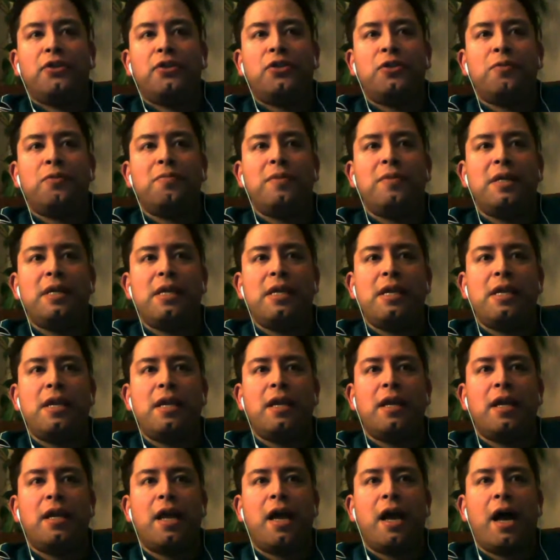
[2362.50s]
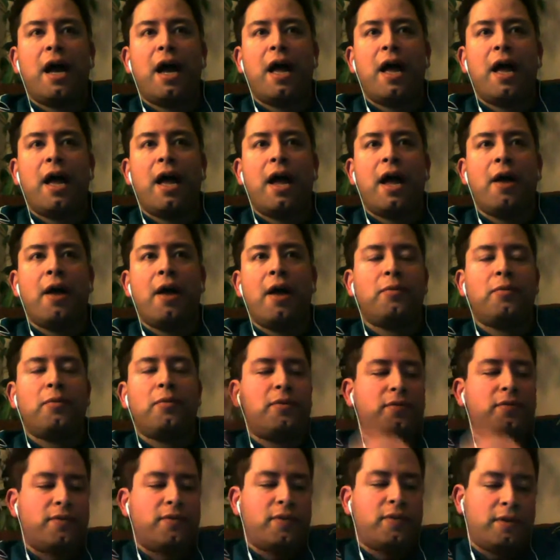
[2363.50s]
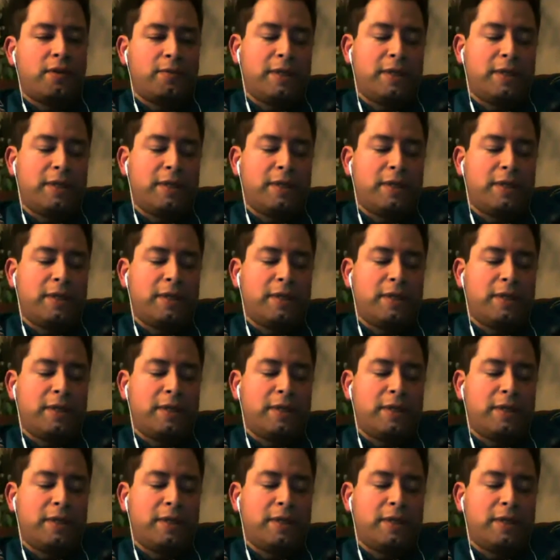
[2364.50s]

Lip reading: me I would have